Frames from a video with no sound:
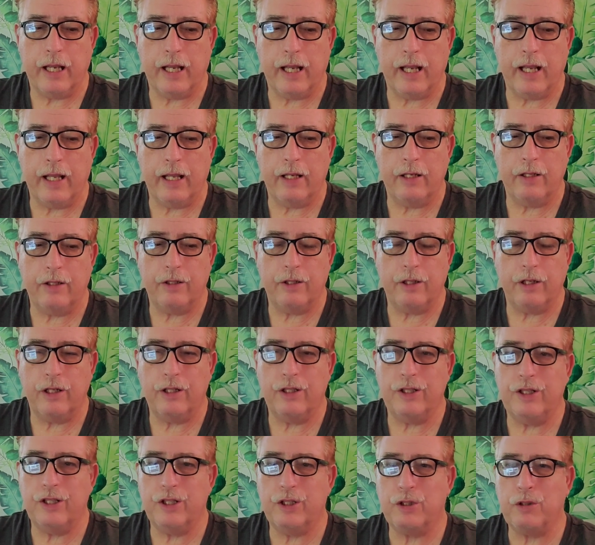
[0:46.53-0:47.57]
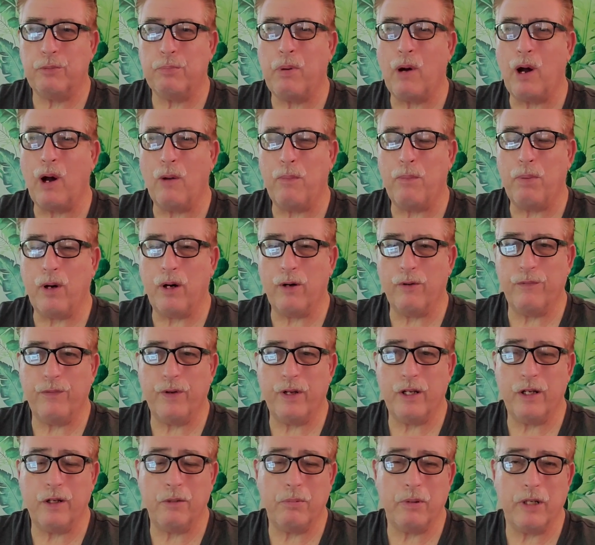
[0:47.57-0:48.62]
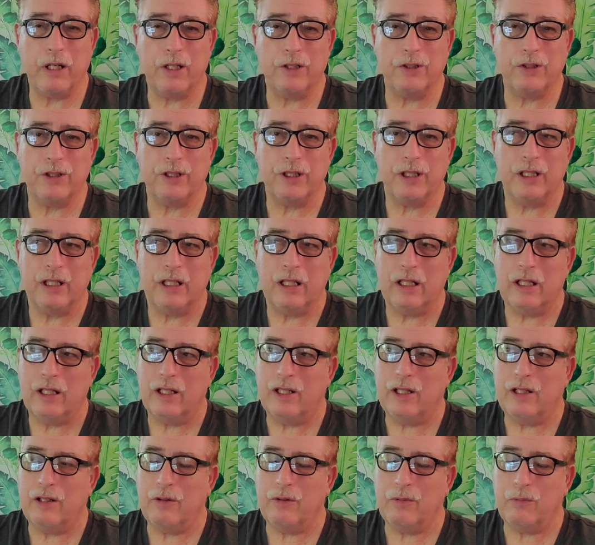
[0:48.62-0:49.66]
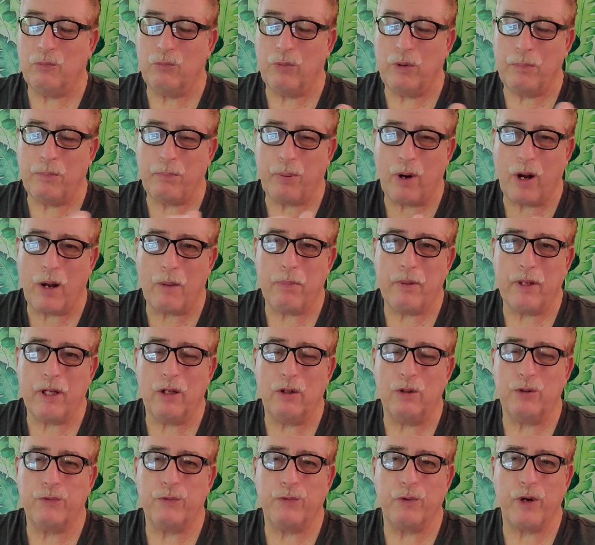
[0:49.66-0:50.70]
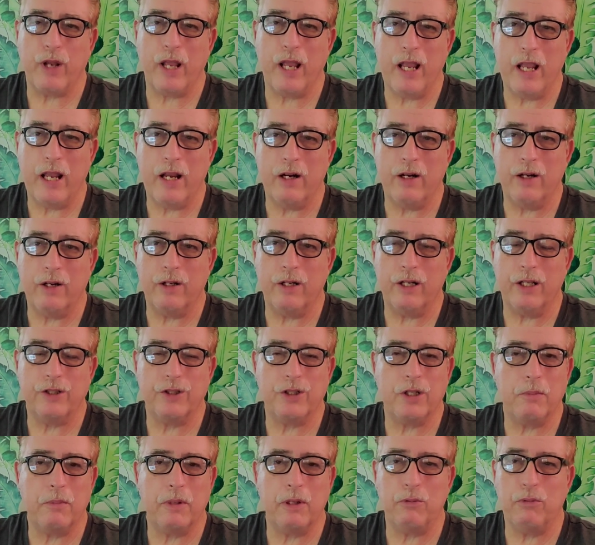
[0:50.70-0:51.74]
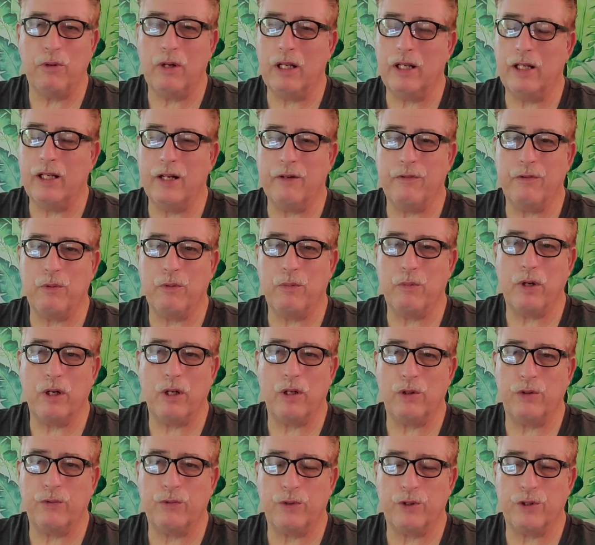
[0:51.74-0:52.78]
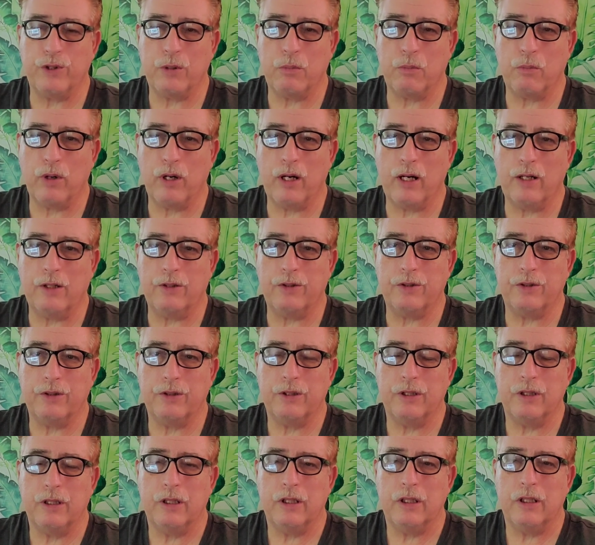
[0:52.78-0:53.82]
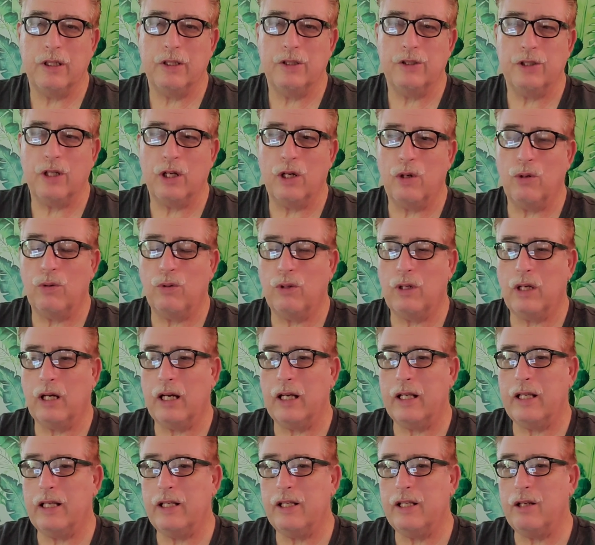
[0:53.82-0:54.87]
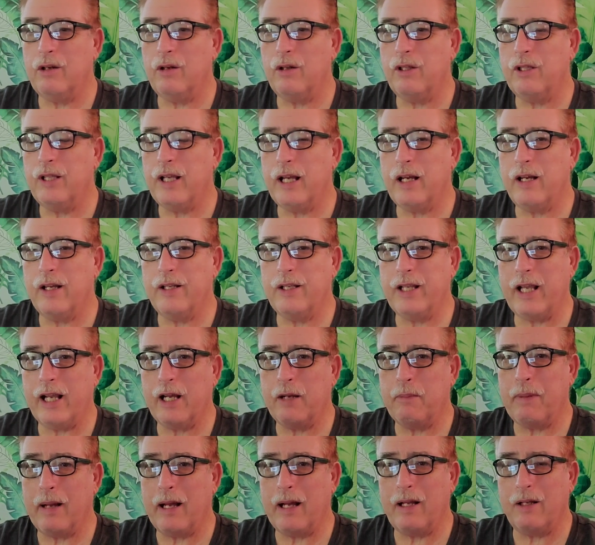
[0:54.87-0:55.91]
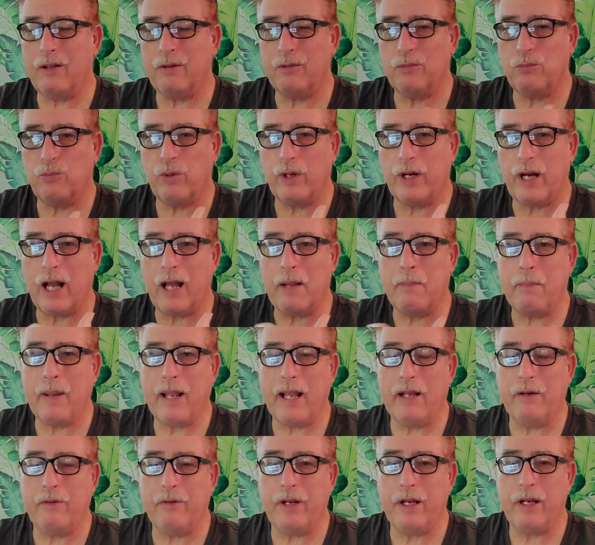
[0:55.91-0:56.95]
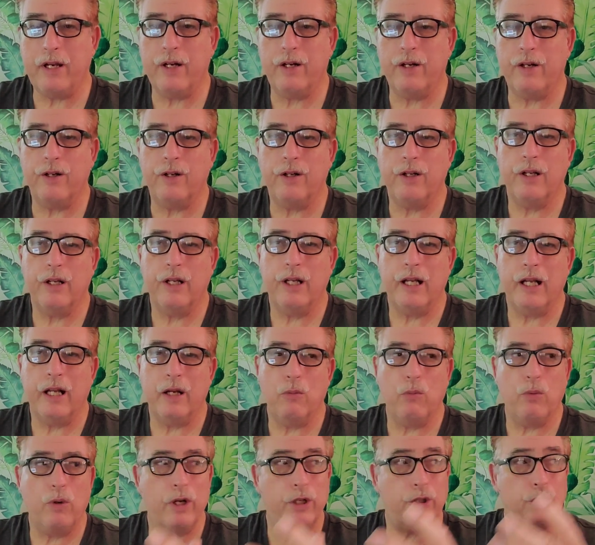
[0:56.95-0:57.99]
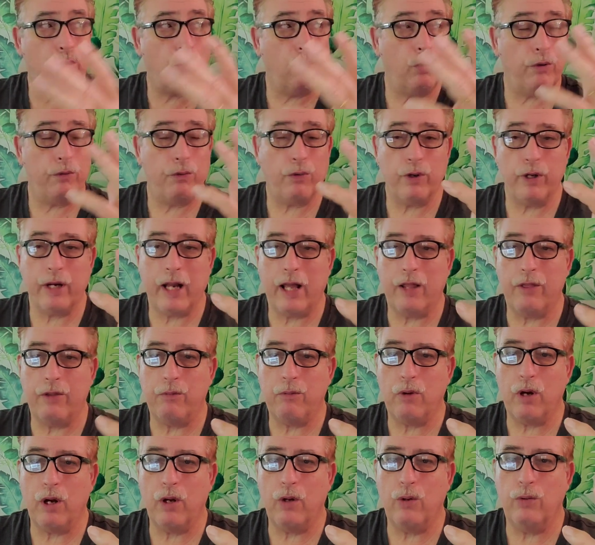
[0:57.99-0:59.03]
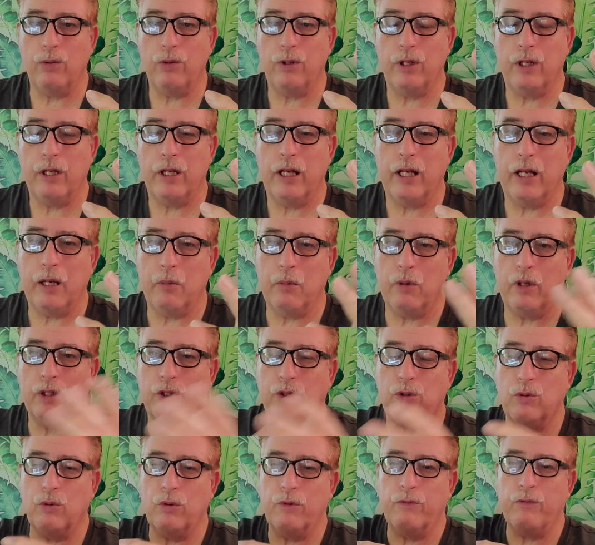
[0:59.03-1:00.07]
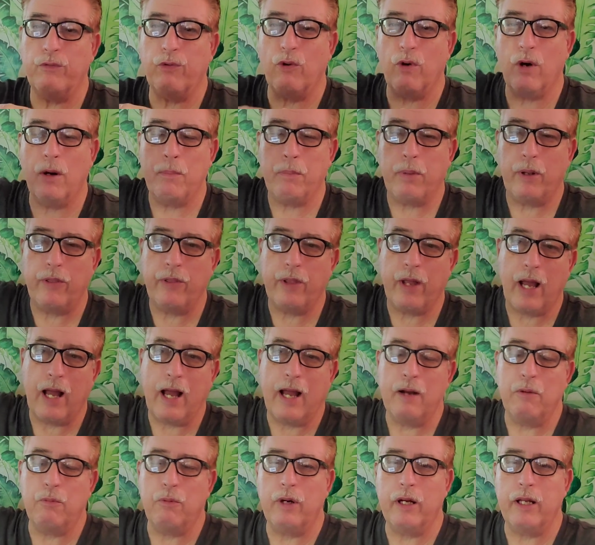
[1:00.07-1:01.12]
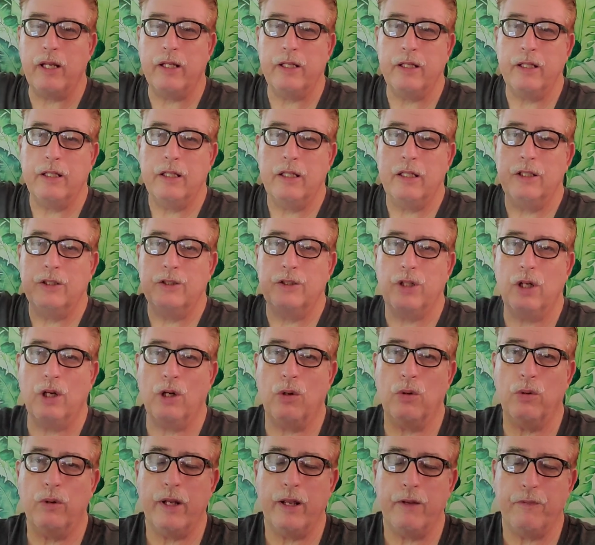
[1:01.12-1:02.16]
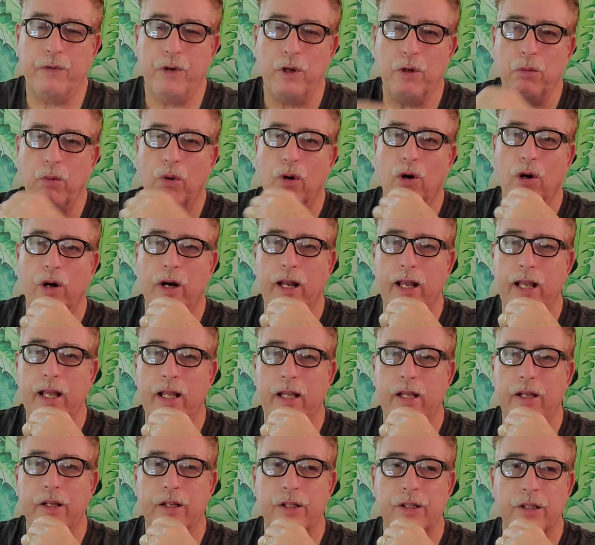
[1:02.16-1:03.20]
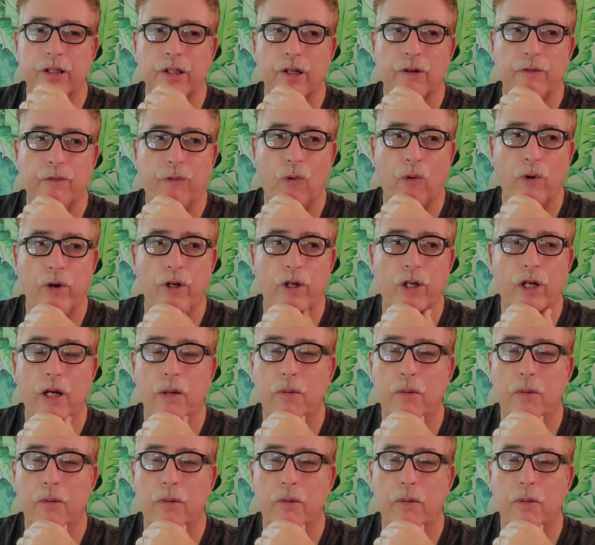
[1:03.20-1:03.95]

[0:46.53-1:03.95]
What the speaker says: and just a ballpark figure, because what property goes for here is going to be really different than what it goes for somewhere else. So I can generally take about what I paid here and what it's going for down the road and what it's going for up on the highway. So if you are a foreigner